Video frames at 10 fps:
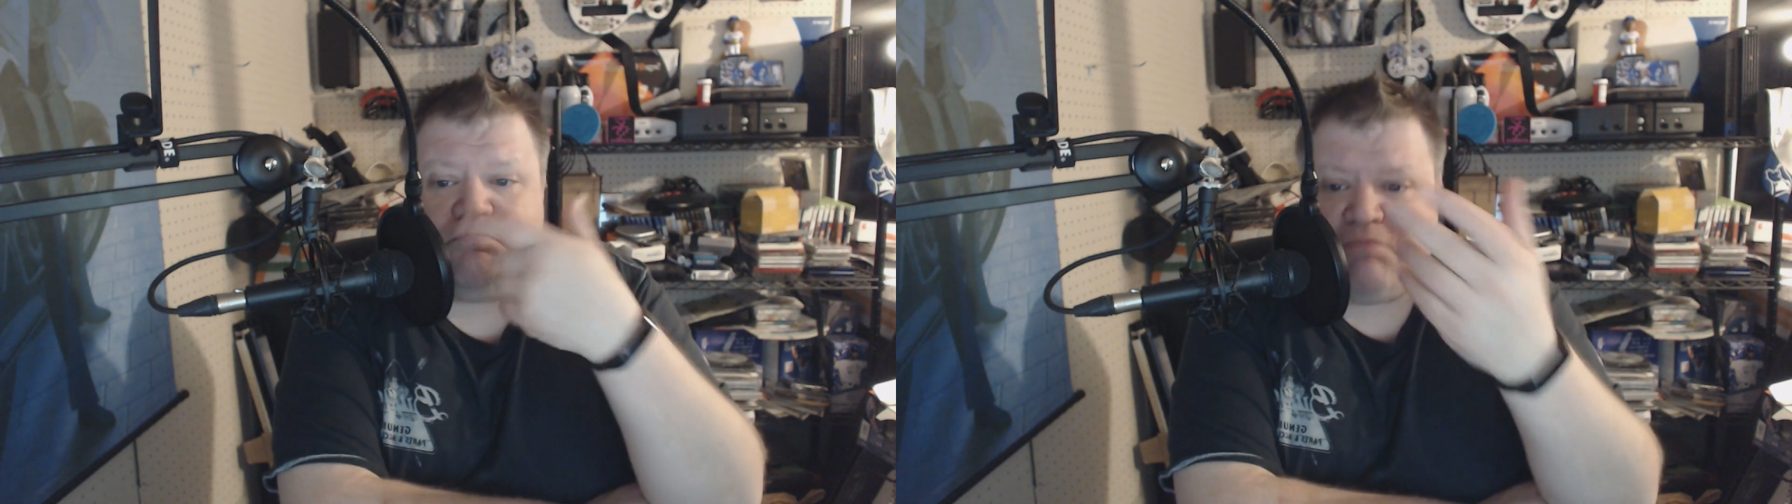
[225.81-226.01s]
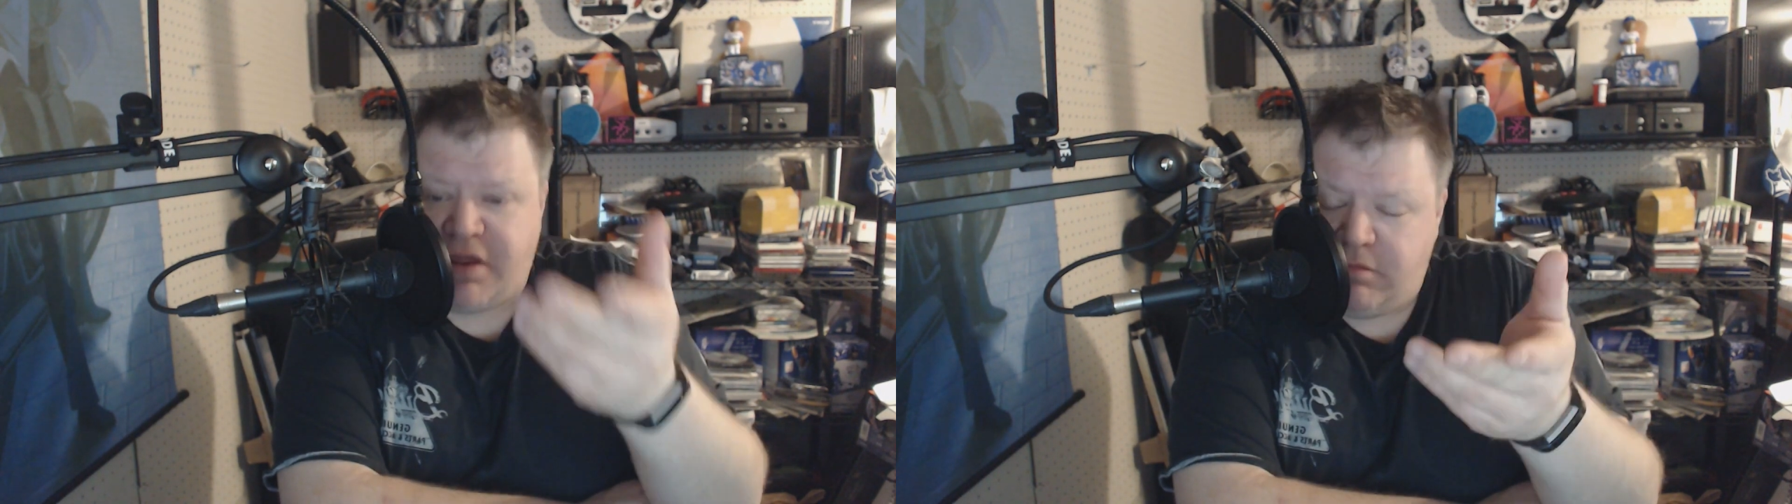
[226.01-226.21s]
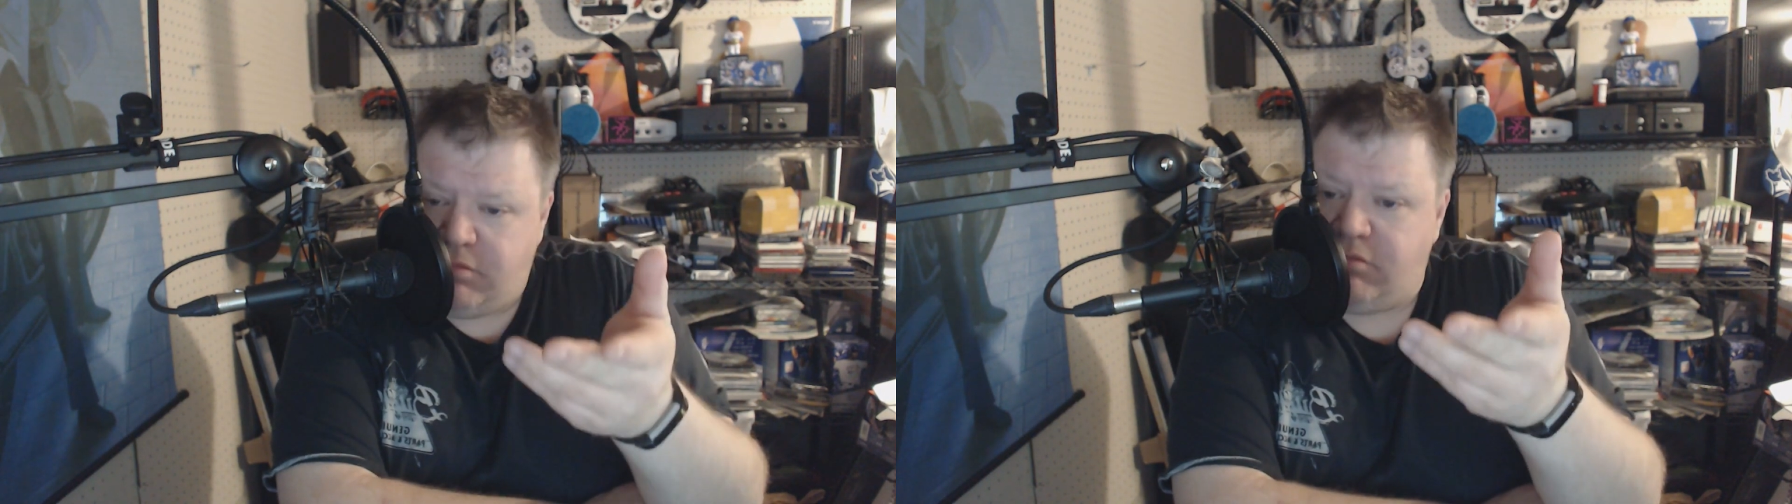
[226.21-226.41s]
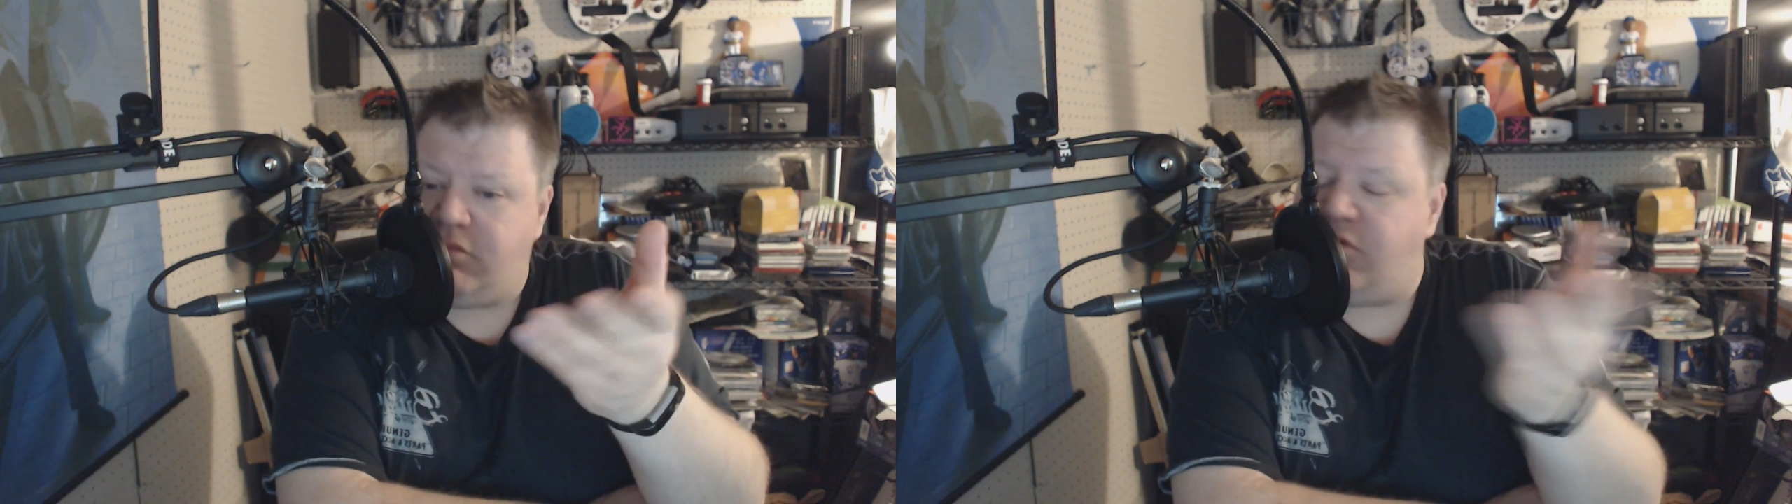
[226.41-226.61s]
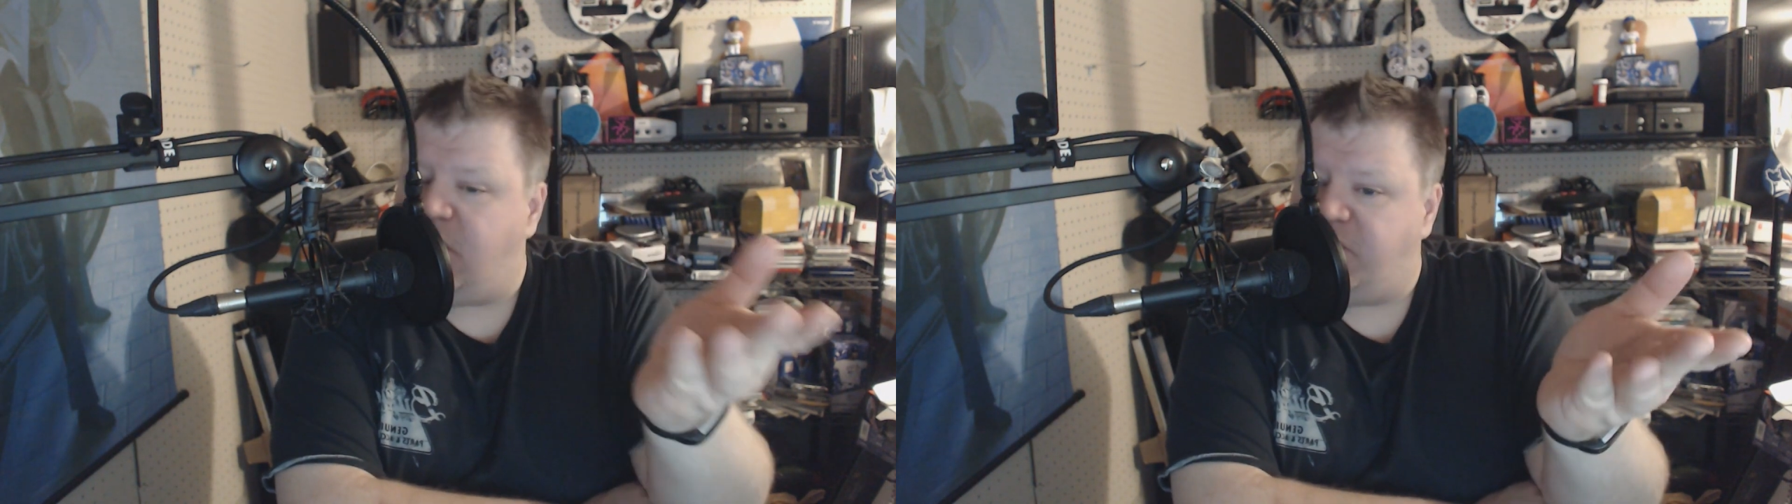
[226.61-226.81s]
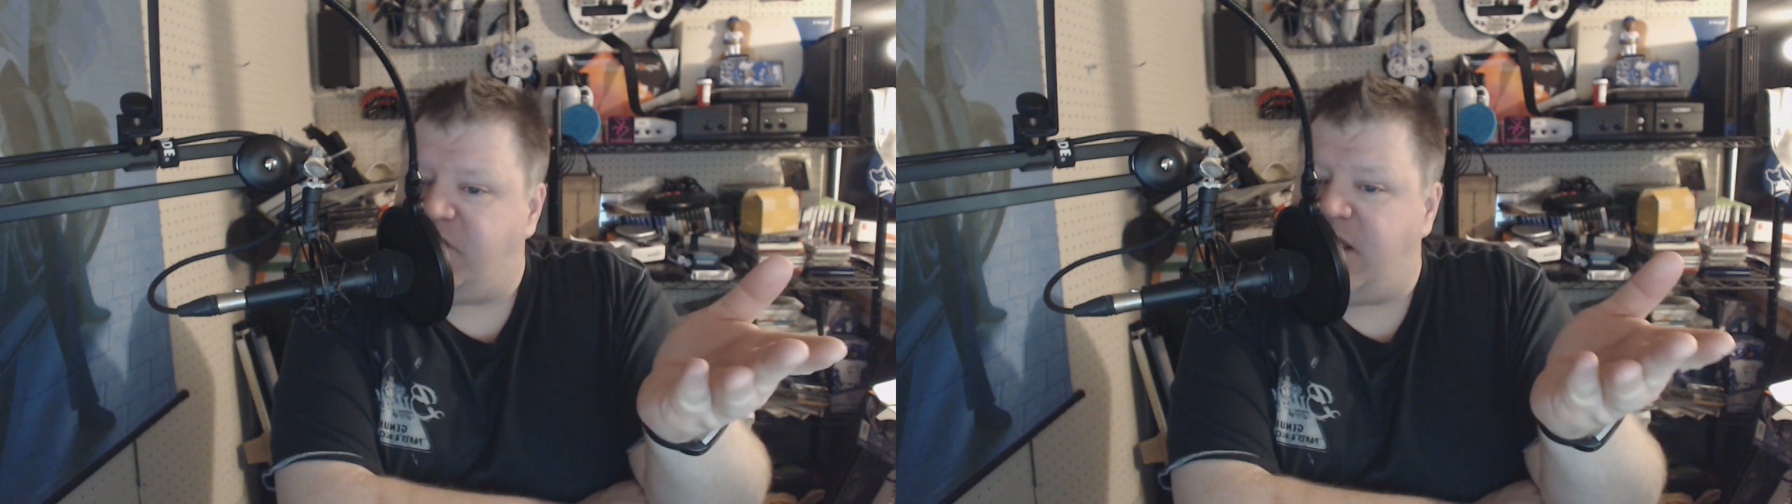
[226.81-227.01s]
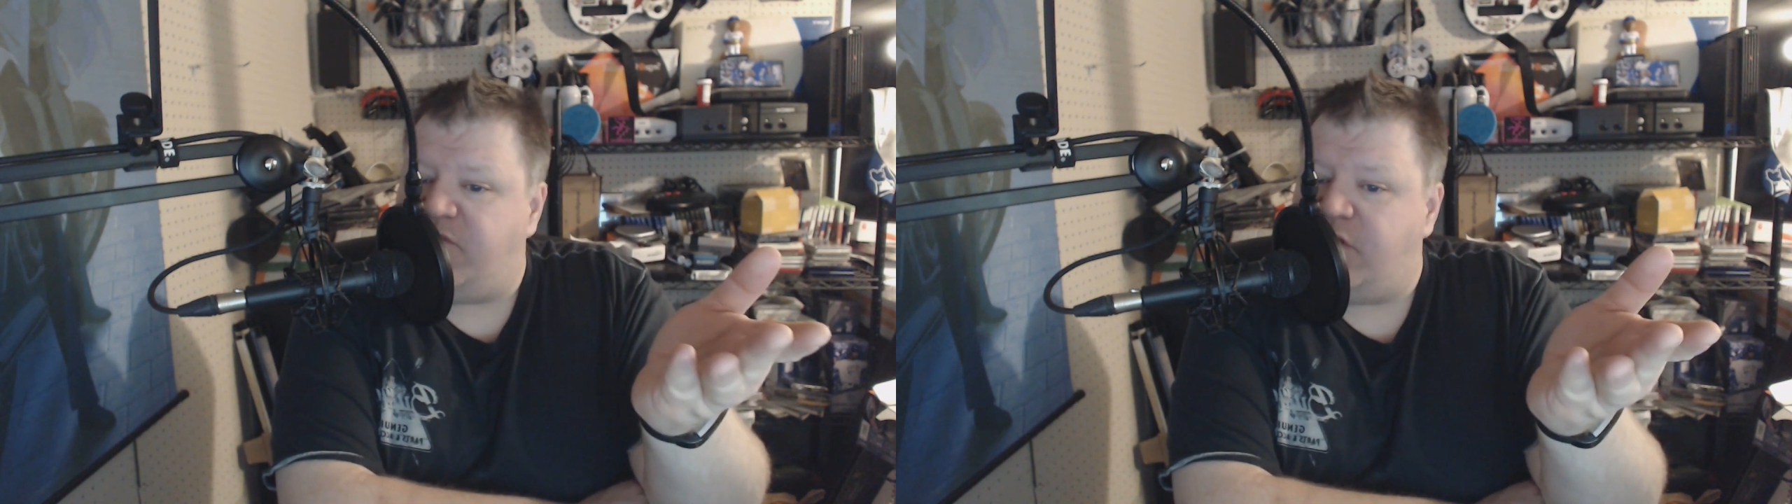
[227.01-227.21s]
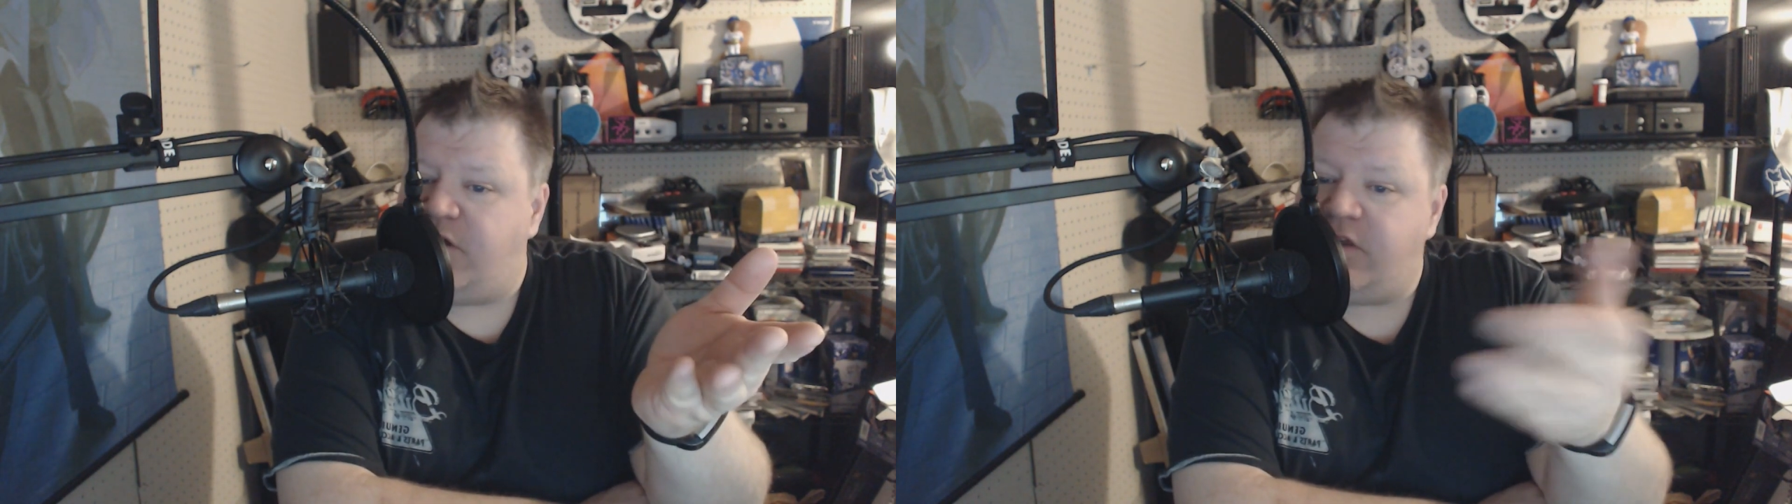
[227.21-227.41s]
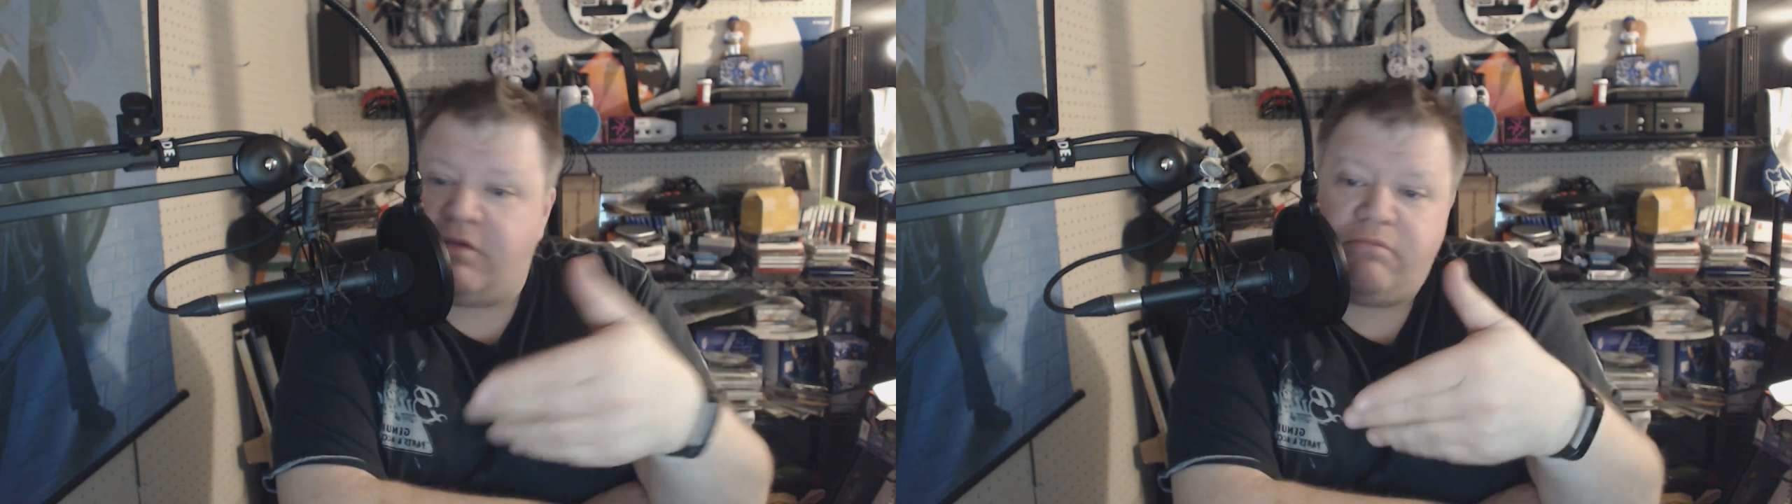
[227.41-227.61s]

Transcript: But you guys can have a look,